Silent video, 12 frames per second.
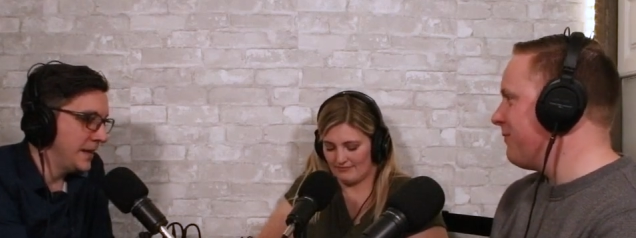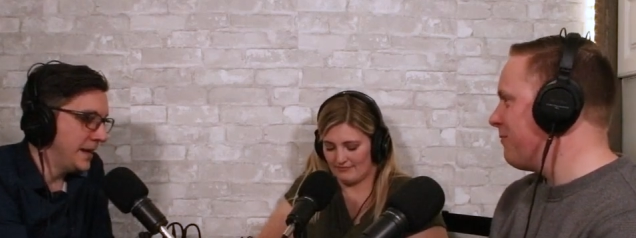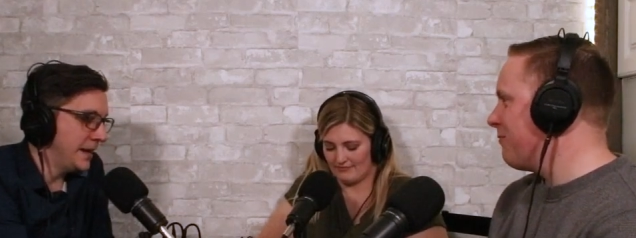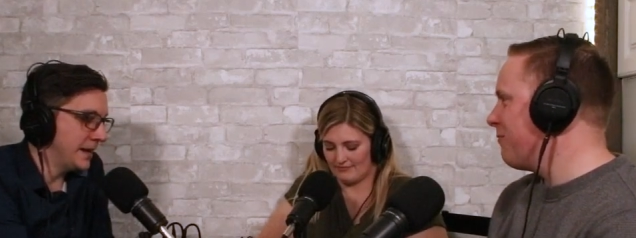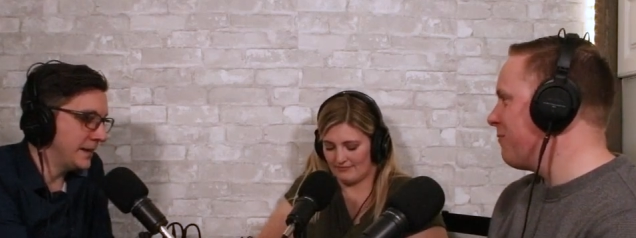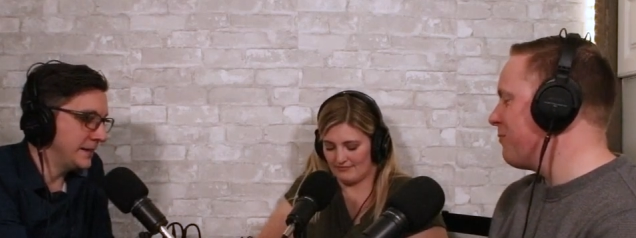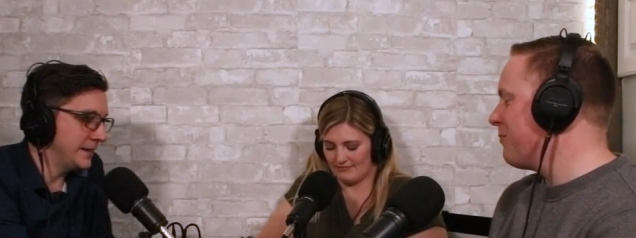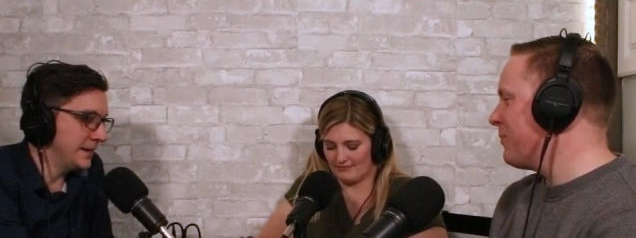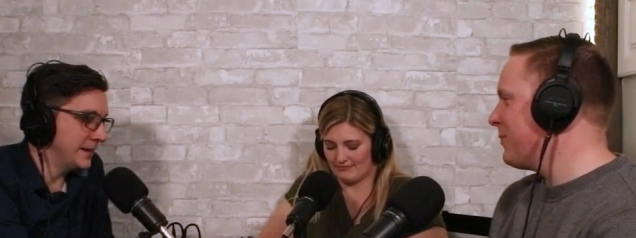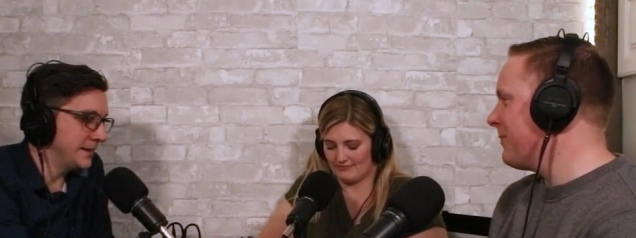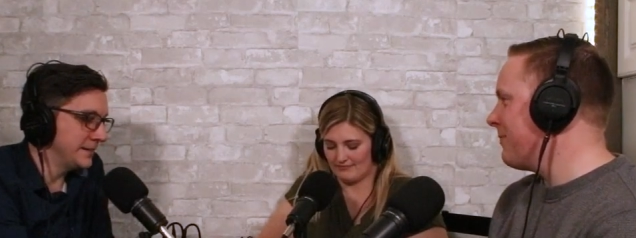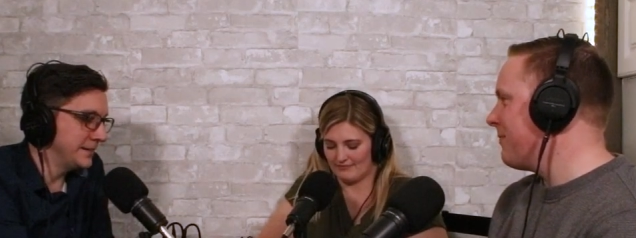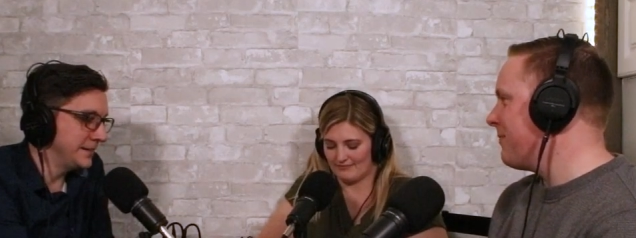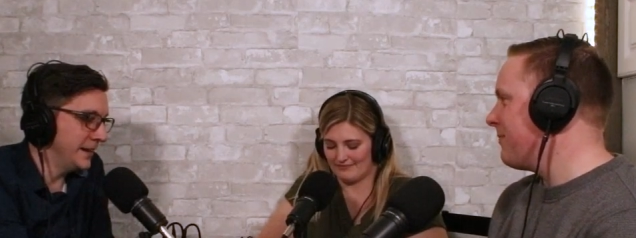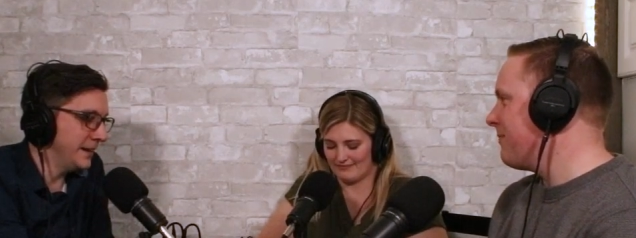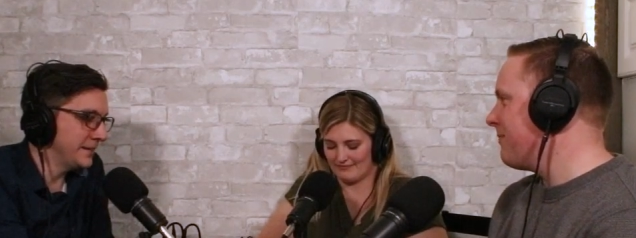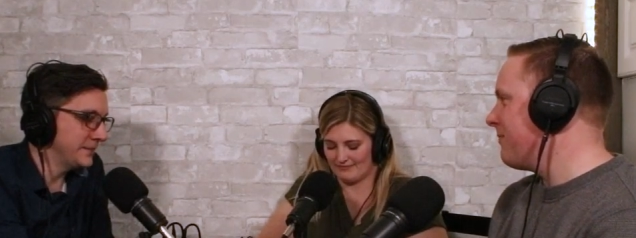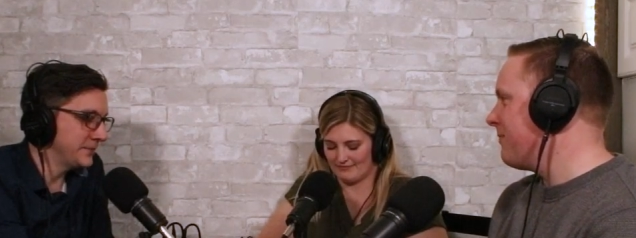Speaker 1: And uh,
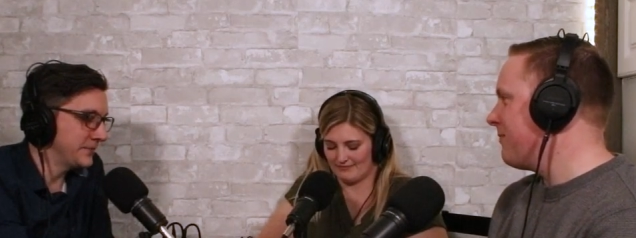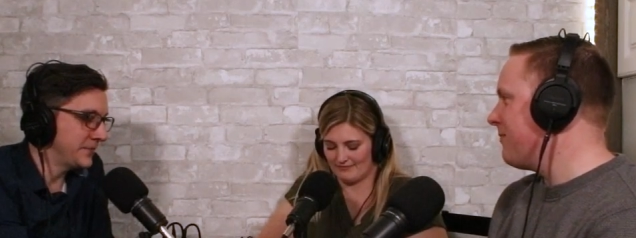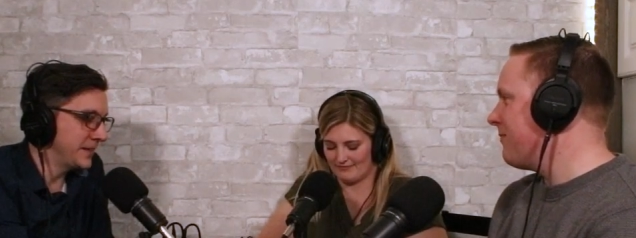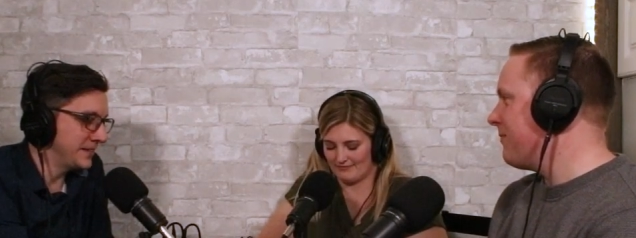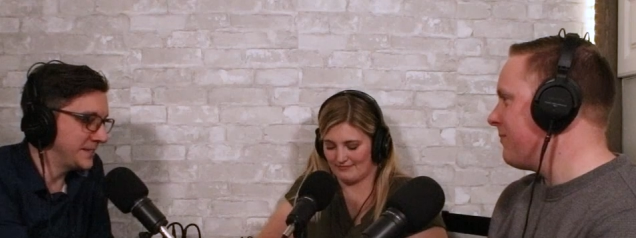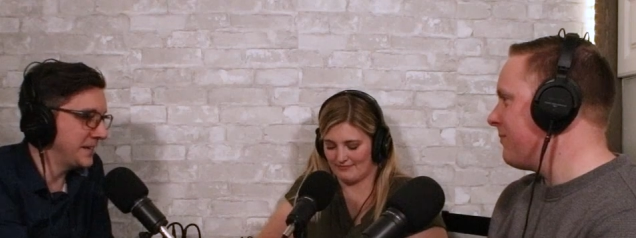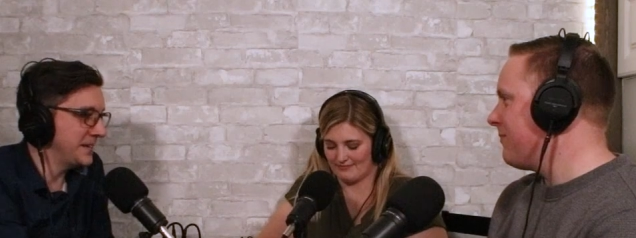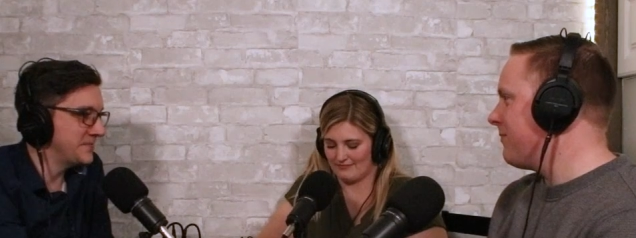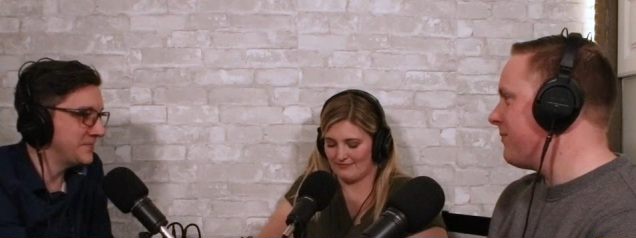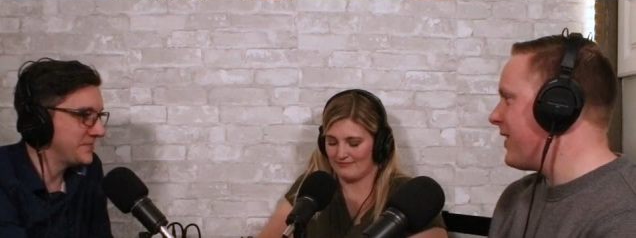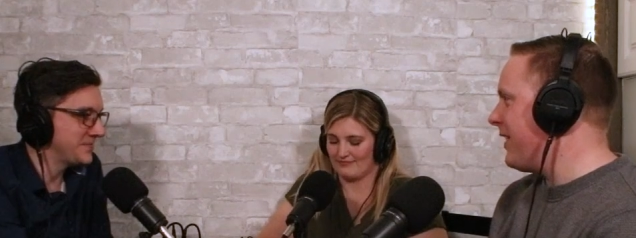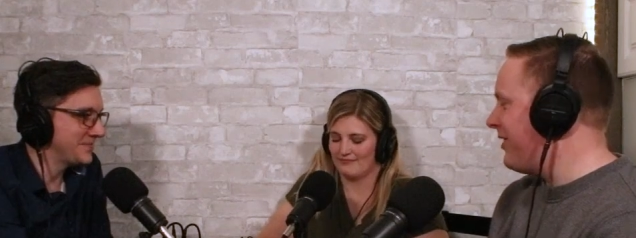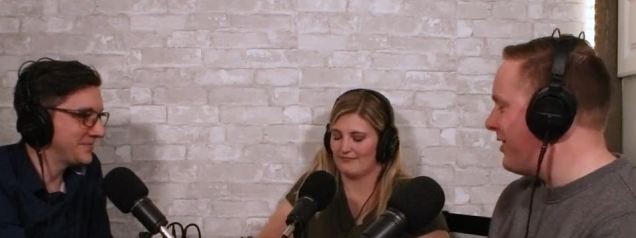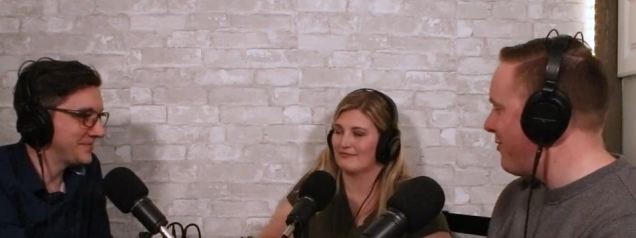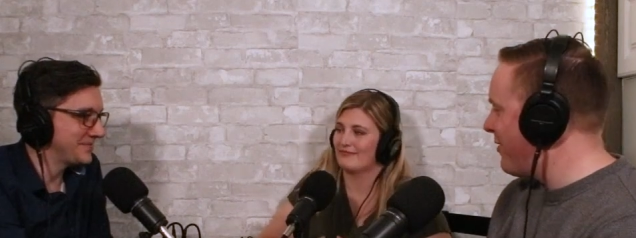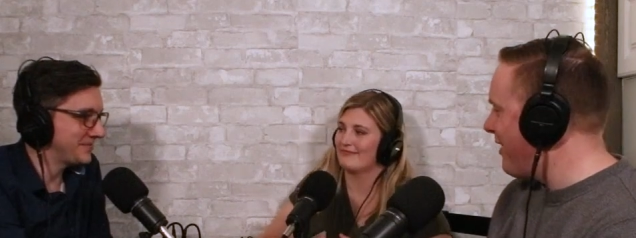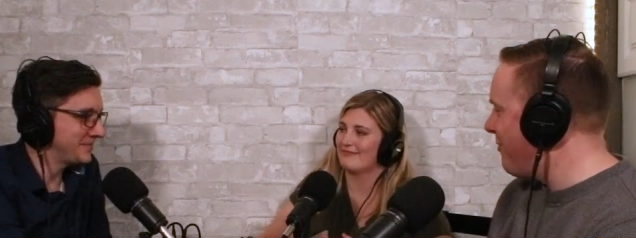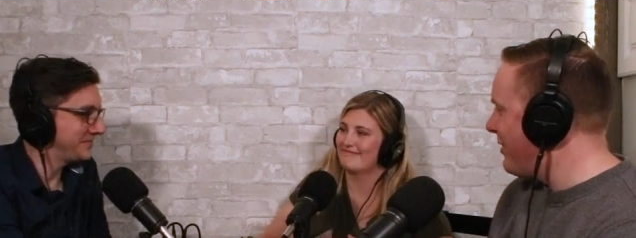yeah, thanks again. Yeah. Thanks
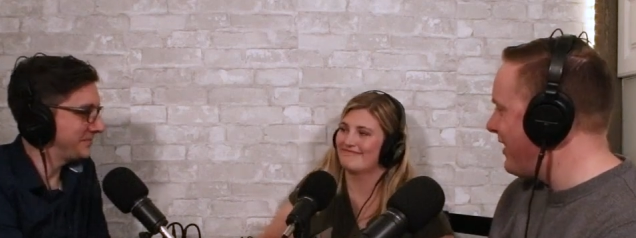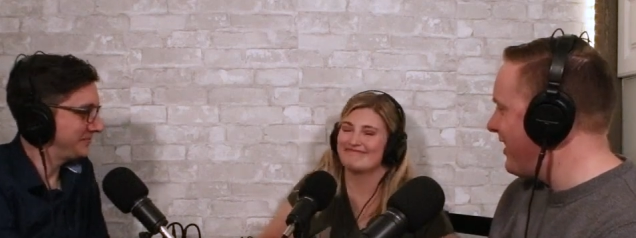for having me,